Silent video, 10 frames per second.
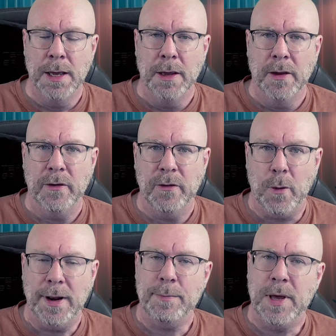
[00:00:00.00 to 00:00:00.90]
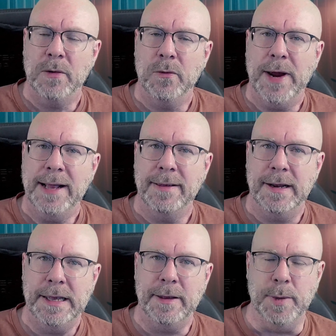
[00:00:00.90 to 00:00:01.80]
So let me rant a
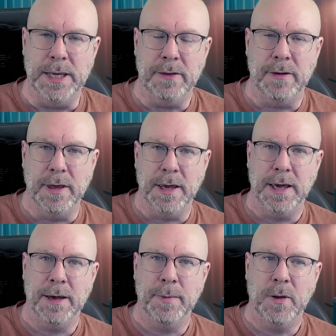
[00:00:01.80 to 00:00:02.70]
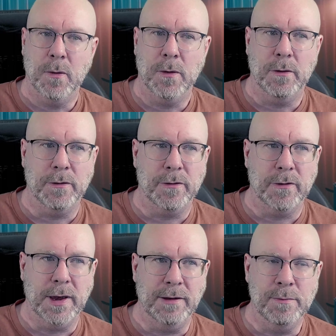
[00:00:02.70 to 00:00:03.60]
little bit, because
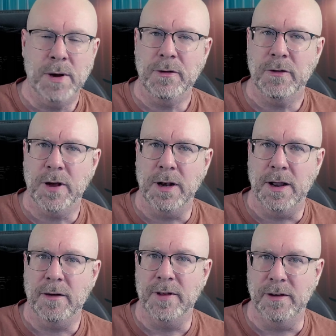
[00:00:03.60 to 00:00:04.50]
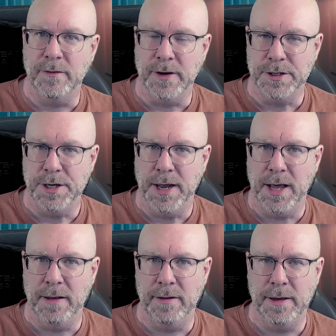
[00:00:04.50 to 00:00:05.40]
as much as I love this
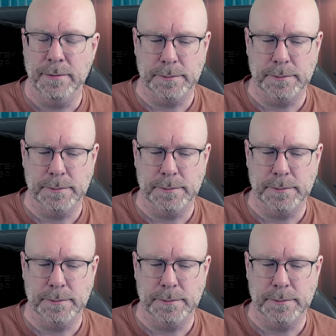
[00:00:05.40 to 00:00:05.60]
functionality,